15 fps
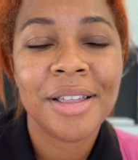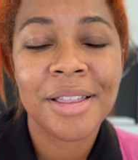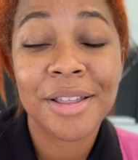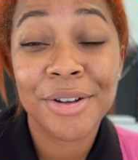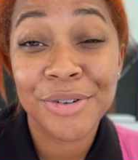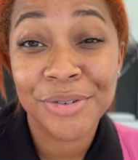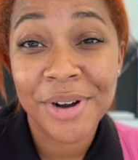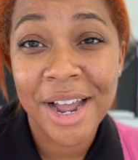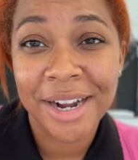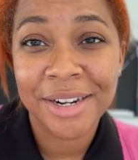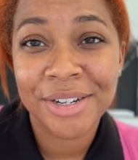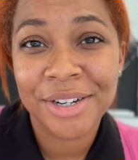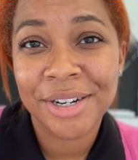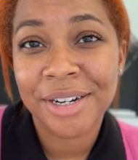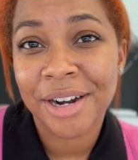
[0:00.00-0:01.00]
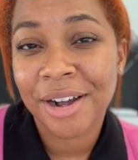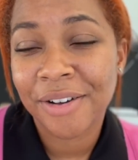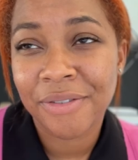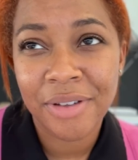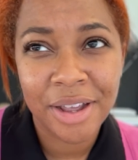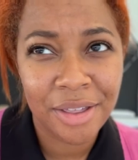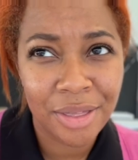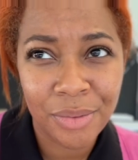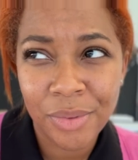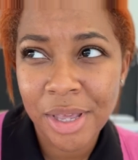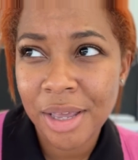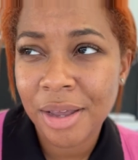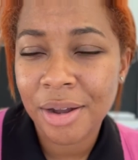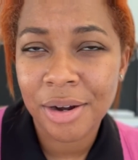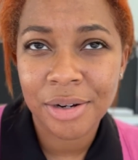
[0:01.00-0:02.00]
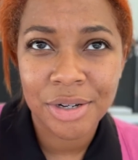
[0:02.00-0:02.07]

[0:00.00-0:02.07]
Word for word: the director of like the week or